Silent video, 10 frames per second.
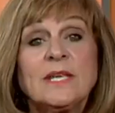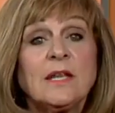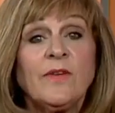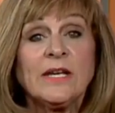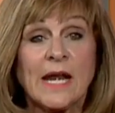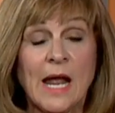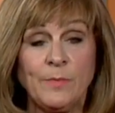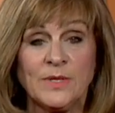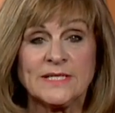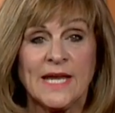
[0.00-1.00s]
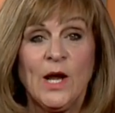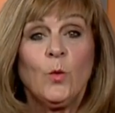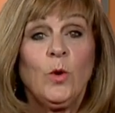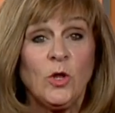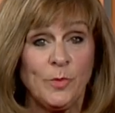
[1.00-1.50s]
city of Indianapolis
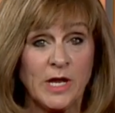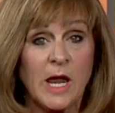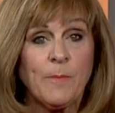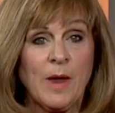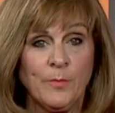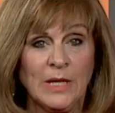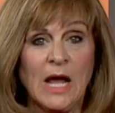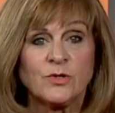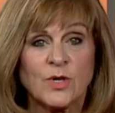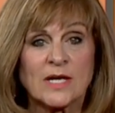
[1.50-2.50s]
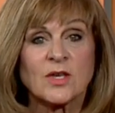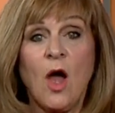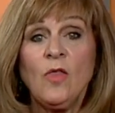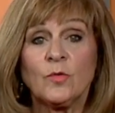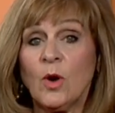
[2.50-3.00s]
will be keeping plow trucks
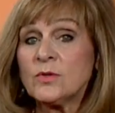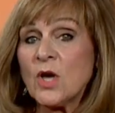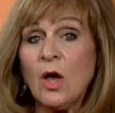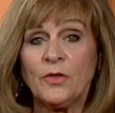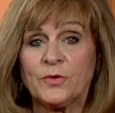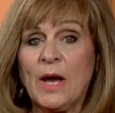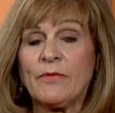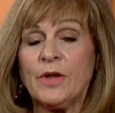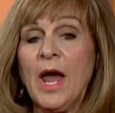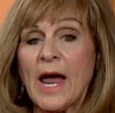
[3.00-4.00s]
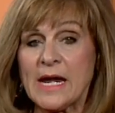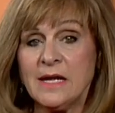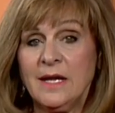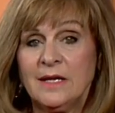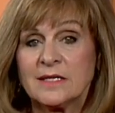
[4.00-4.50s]
on the roads all throughout the
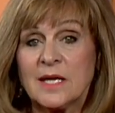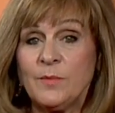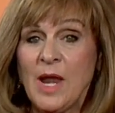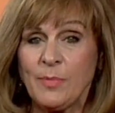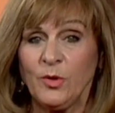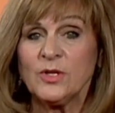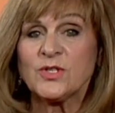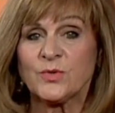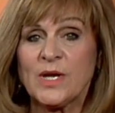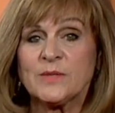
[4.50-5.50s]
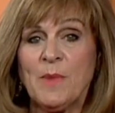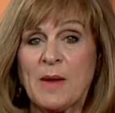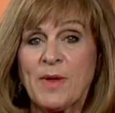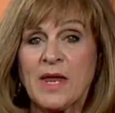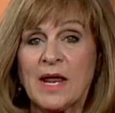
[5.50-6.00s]
night. Some neighborhood streets
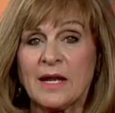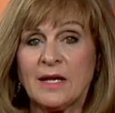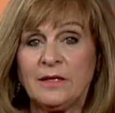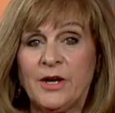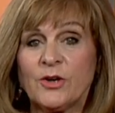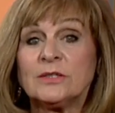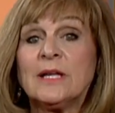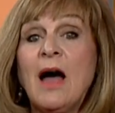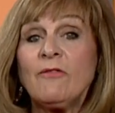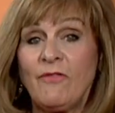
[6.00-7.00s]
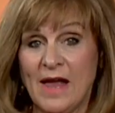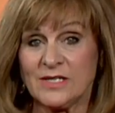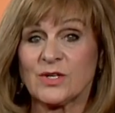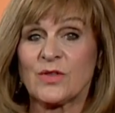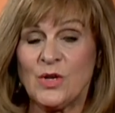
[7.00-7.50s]
may be getting cleared a lot
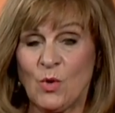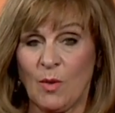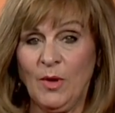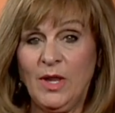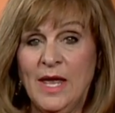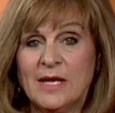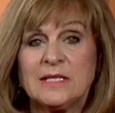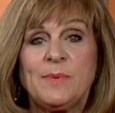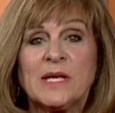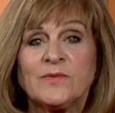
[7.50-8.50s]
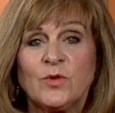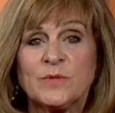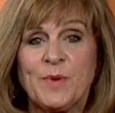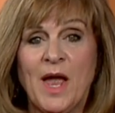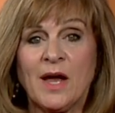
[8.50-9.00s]
faster than normal. CBS
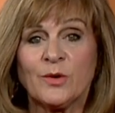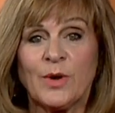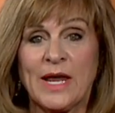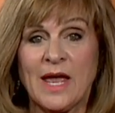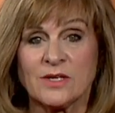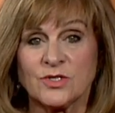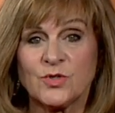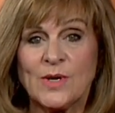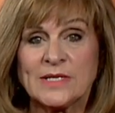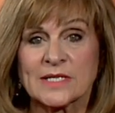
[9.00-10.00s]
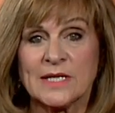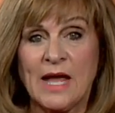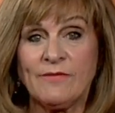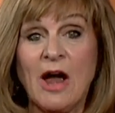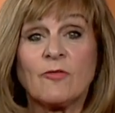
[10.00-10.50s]
4's Bianca Reyes joins us
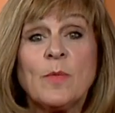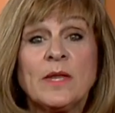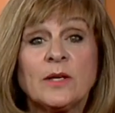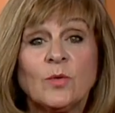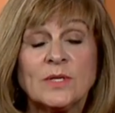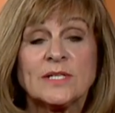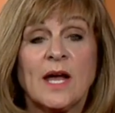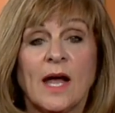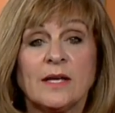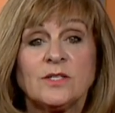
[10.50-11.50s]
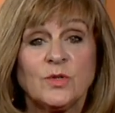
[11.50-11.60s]
live now from the north side